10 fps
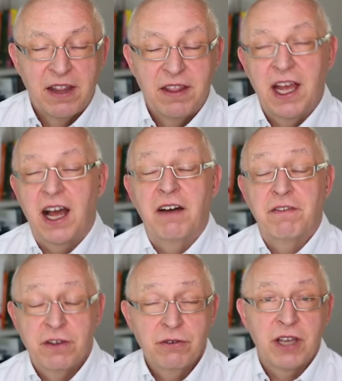There are a
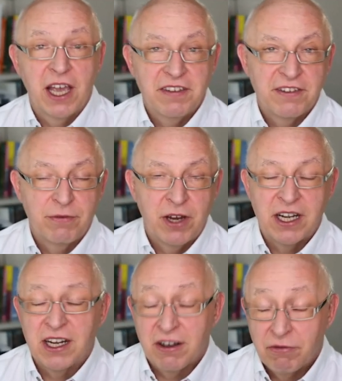few cases
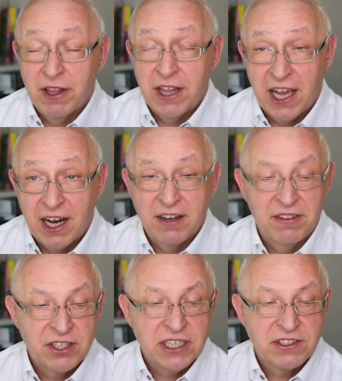where they
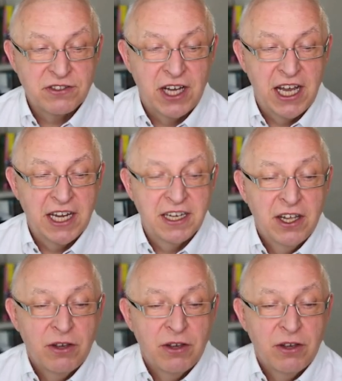aren't just right.